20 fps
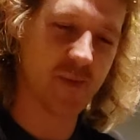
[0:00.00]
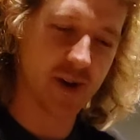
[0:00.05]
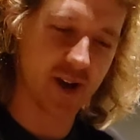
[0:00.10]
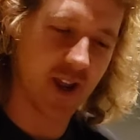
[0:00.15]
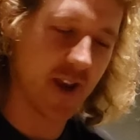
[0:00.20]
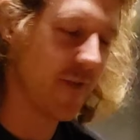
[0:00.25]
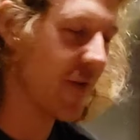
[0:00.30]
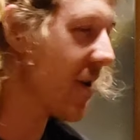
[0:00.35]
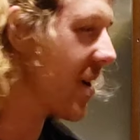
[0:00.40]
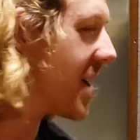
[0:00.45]
but
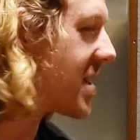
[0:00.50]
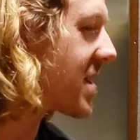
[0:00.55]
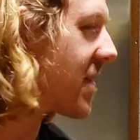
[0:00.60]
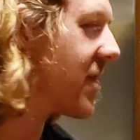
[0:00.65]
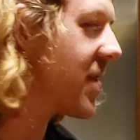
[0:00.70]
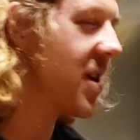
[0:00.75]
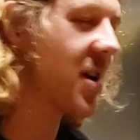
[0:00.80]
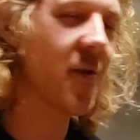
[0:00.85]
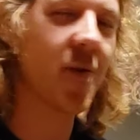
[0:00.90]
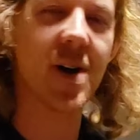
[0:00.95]
if you guys have
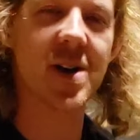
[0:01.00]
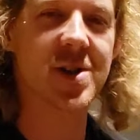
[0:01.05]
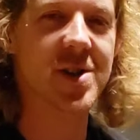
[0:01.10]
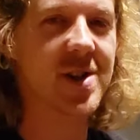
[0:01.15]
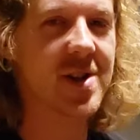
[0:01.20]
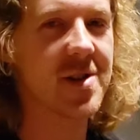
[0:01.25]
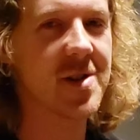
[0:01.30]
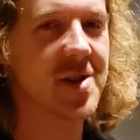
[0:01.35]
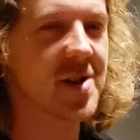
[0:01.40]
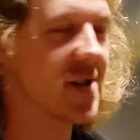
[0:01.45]
any
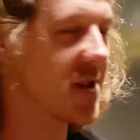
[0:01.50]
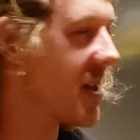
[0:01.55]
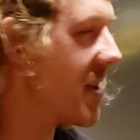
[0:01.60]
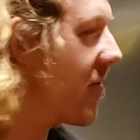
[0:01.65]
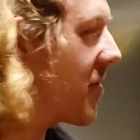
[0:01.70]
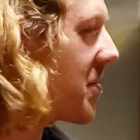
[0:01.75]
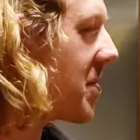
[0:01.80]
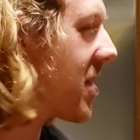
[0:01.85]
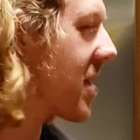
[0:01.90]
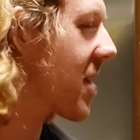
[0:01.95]
questions, just leave
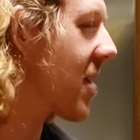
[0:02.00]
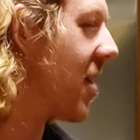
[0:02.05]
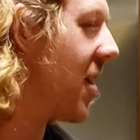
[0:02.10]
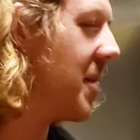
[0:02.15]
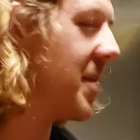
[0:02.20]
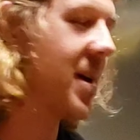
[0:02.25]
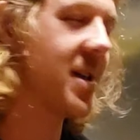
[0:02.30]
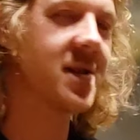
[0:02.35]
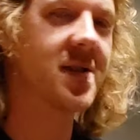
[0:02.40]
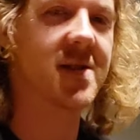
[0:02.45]
them in the
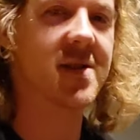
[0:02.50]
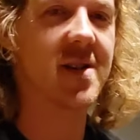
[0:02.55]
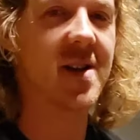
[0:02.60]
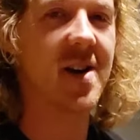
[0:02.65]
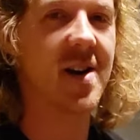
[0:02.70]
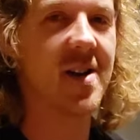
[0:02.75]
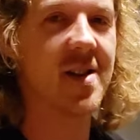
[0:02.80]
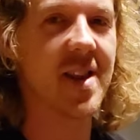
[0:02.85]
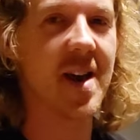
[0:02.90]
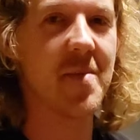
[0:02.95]
comments.
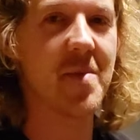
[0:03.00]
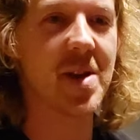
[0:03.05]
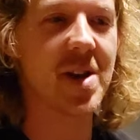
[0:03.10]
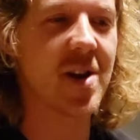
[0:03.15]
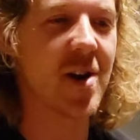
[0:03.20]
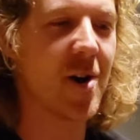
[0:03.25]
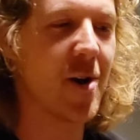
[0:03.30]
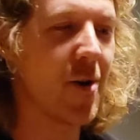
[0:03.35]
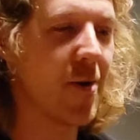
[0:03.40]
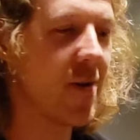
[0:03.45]
Let me
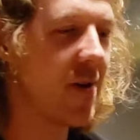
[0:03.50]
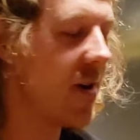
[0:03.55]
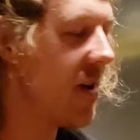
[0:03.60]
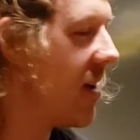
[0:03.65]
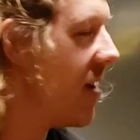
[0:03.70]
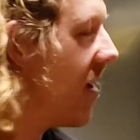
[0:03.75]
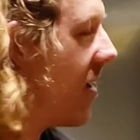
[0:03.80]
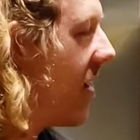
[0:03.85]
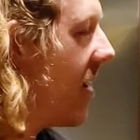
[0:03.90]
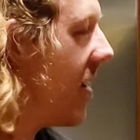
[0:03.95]
know.
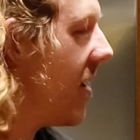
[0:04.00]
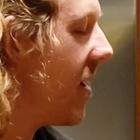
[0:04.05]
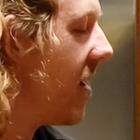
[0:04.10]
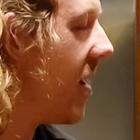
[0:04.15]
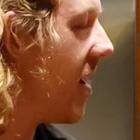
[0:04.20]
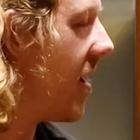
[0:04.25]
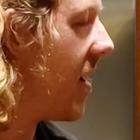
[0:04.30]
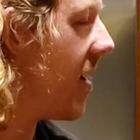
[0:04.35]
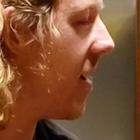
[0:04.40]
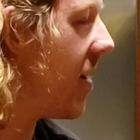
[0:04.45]

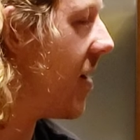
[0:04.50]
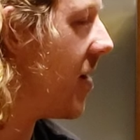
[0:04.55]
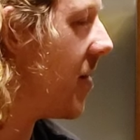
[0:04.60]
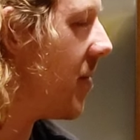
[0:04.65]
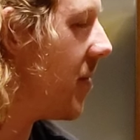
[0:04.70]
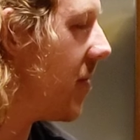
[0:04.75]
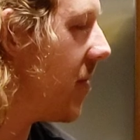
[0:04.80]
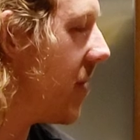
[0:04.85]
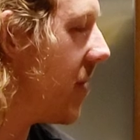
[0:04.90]
Let